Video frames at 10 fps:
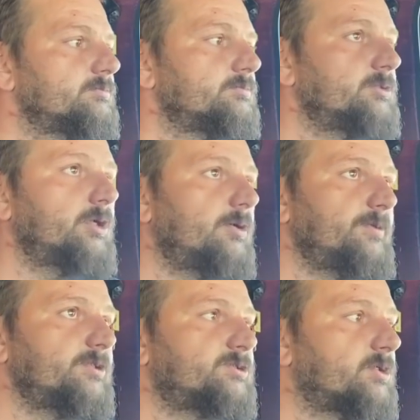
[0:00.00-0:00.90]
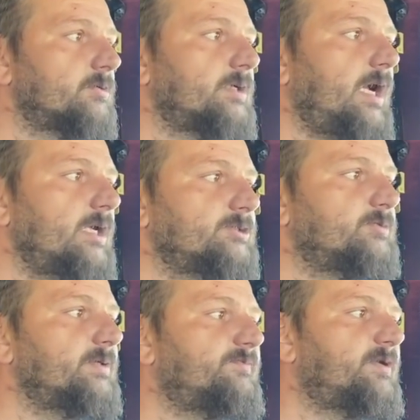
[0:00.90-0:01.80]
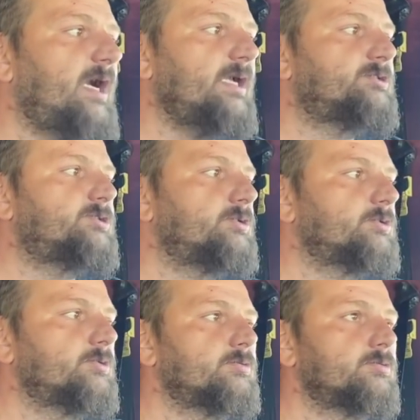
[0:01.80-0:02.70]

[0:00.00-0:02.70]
You know what I mean? So guys, we've got to